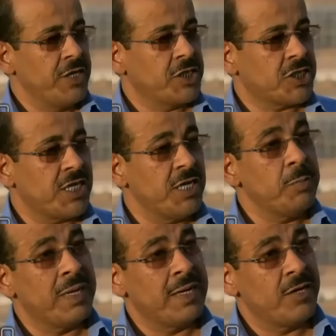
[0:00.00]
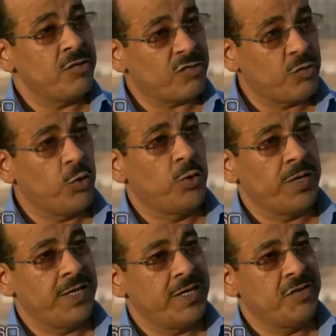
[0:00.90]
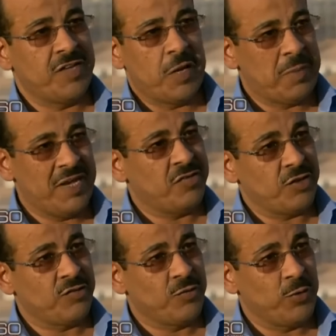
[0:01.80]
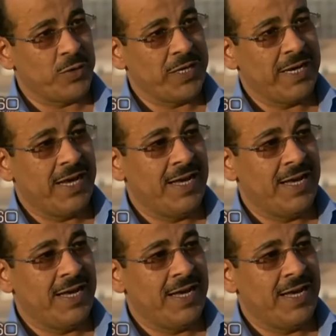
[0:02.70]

The Sheba story is an amazing story.